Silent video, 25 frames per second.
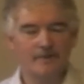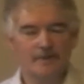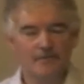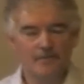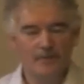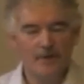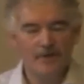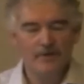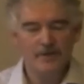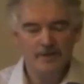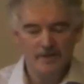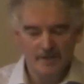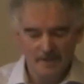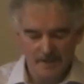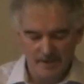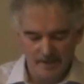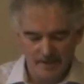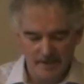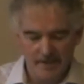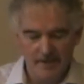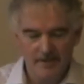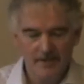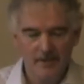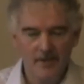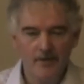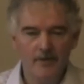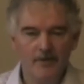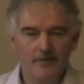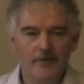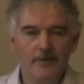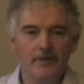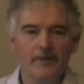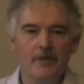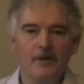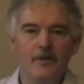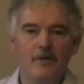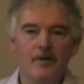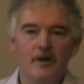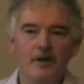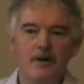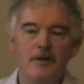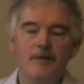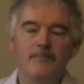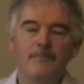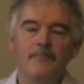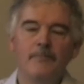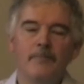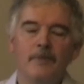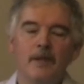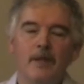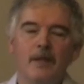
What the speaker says: these processes. And so I think there are